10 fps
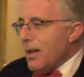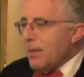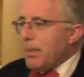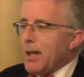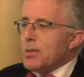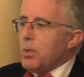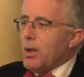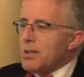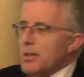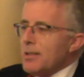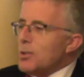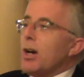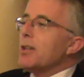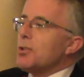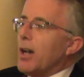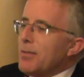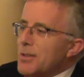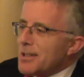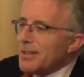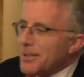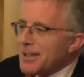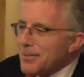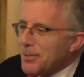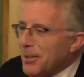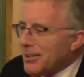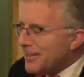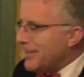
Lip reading: about what truck drivers are looking for,